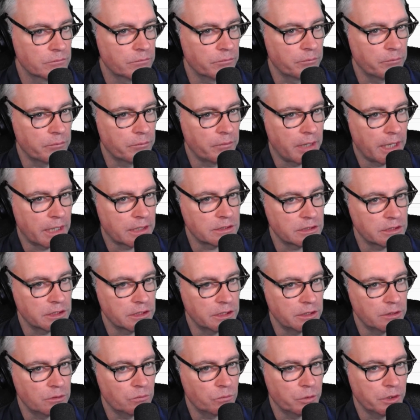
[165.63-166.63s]

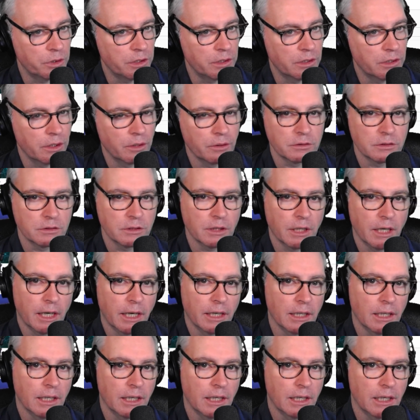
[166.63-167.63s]
Maxine Windows
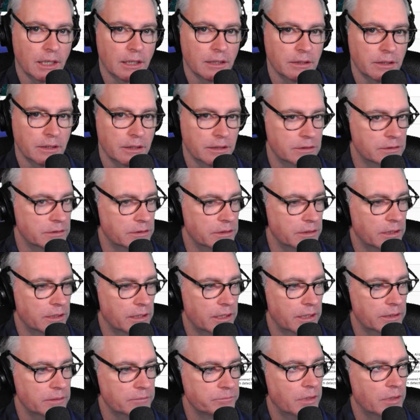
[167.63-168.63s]
A R S D
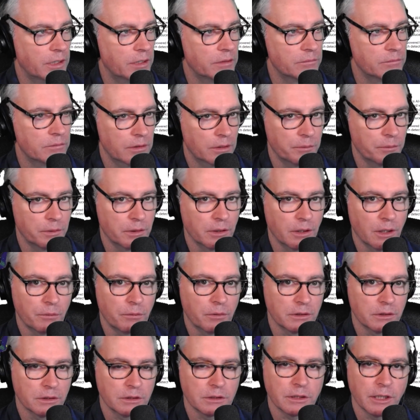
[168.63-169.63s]
K, and there we go,
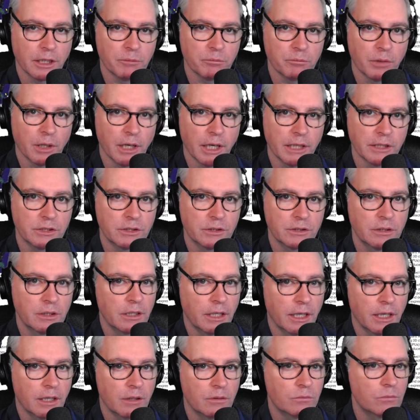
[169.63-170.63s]
we're at the same page.
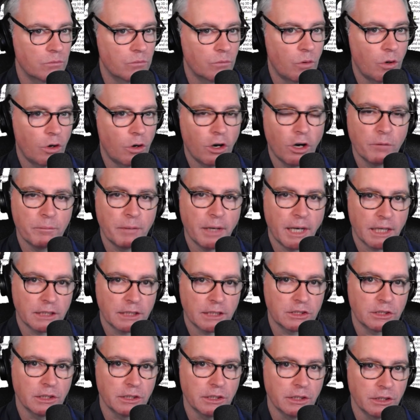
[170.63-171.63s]
Now, what I'm
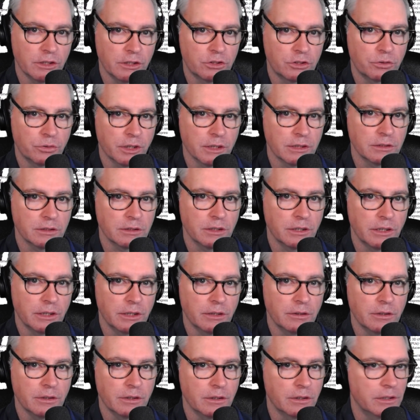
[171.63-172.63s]
actually interested
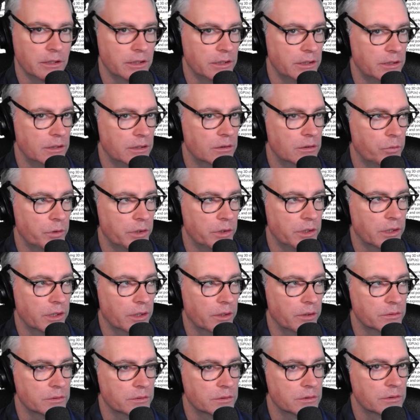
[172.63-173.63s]
here in the
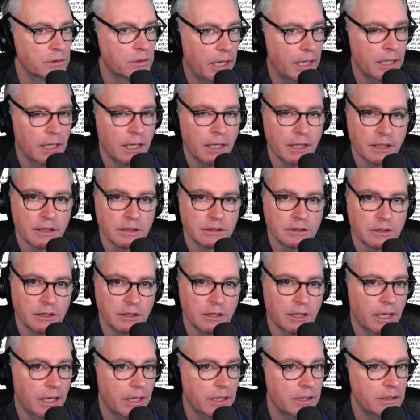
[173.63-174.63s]
Windows A R S D
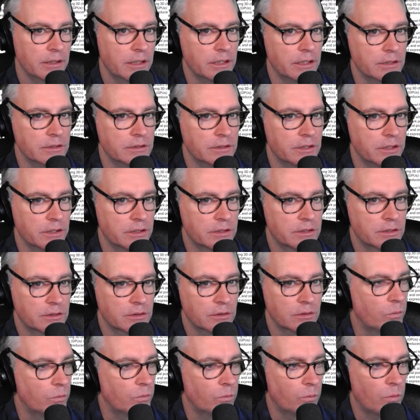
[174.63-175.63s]
K is
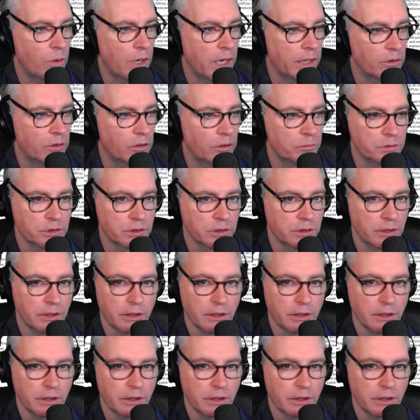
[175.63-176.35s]
this one option